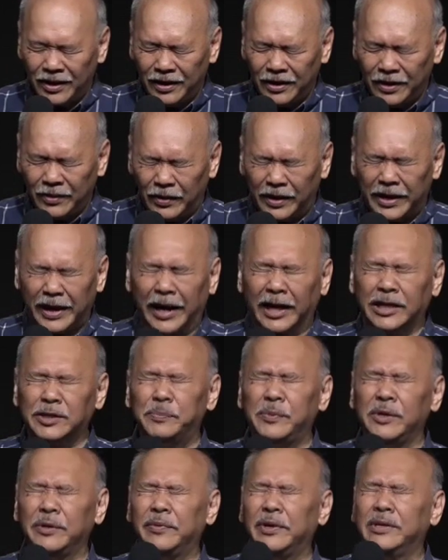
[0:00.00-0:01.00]
We can
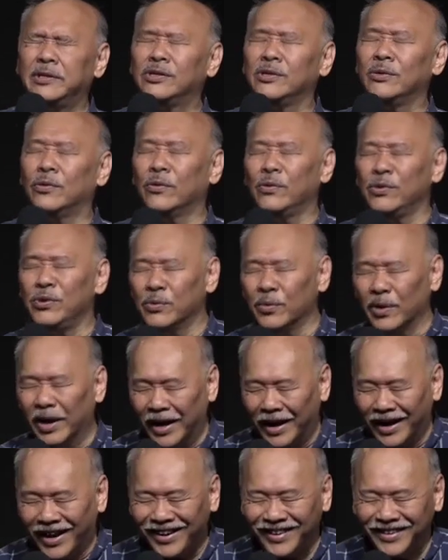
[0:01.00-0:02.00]
experience who you
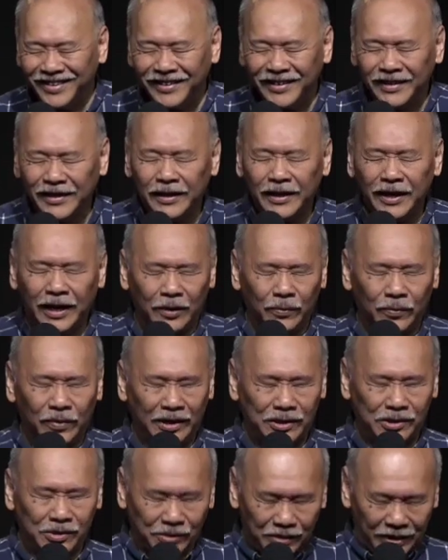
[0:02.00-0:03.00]
are and
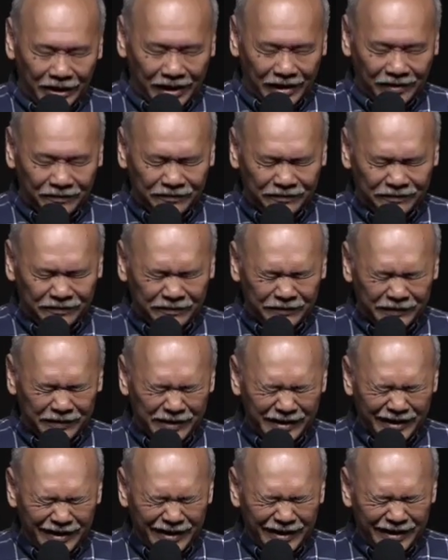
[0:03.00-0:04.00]
what you have.
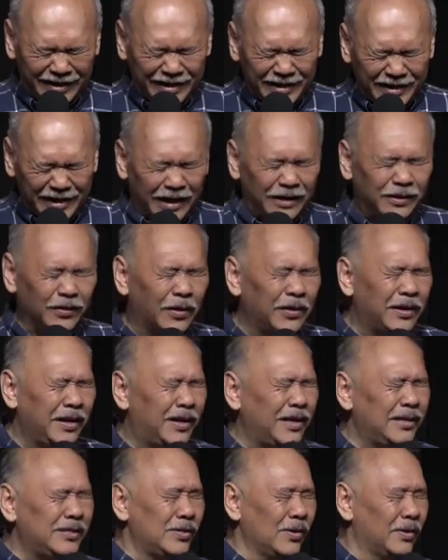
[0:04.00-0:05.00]
And Lord, it
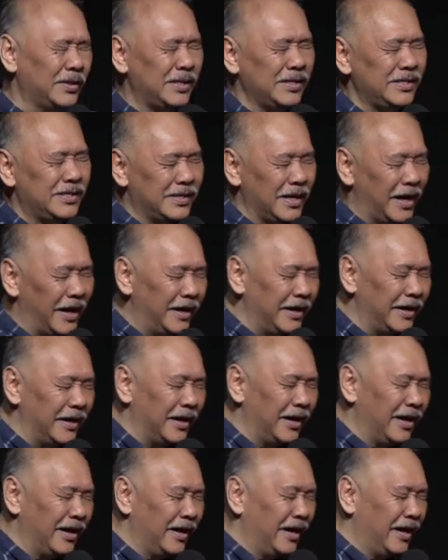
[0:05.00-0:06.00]
is your desire
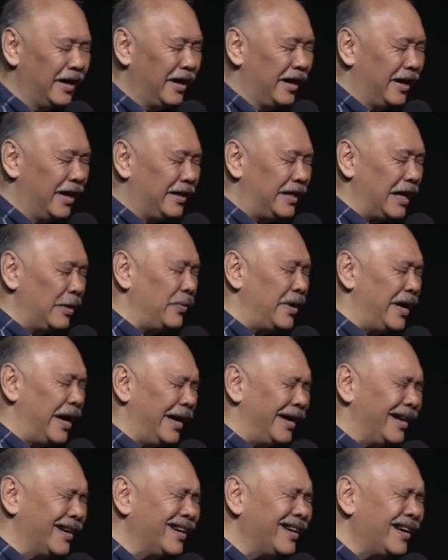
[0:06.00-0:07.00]
that we
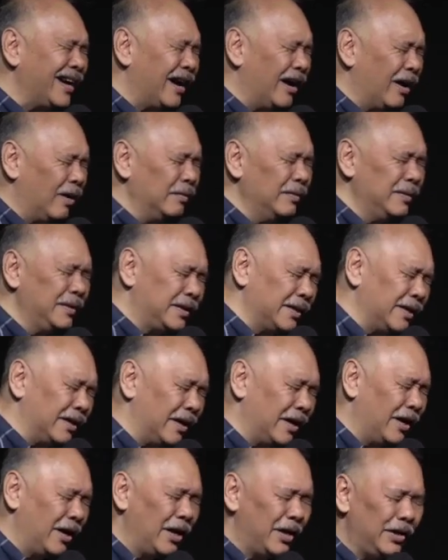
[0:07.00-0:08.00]
encounter
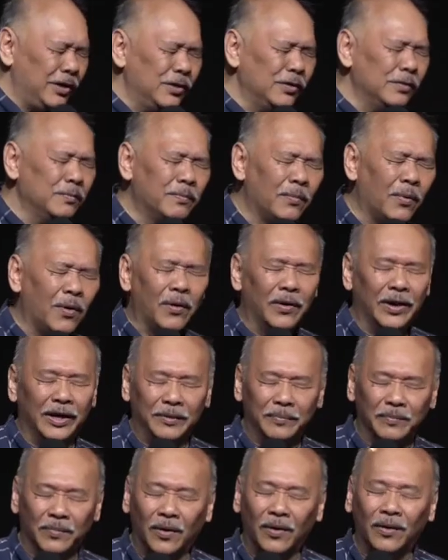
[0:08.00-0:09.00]
you more
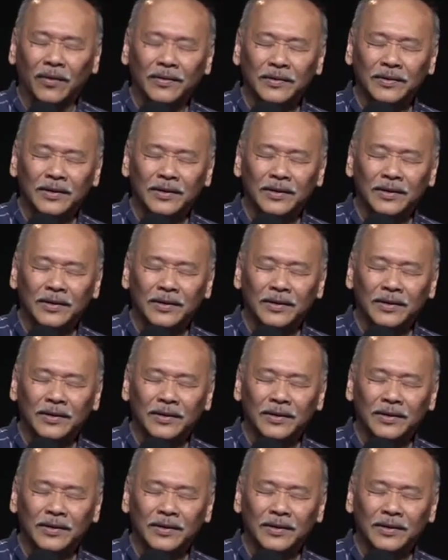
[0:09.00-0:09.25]
and more,